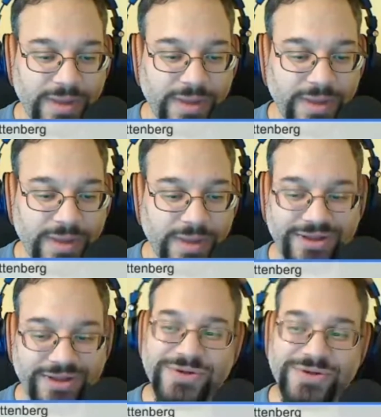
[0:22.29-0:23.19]
Oh,
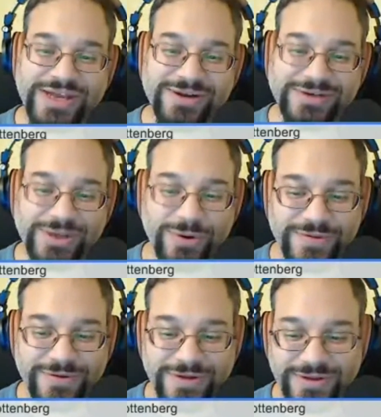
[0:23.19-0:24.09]
dude, you got your lower
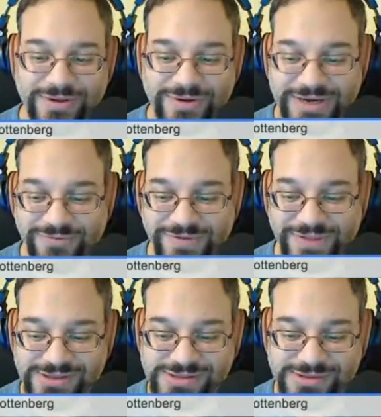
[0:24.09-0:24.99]
third out going and everything. Slick.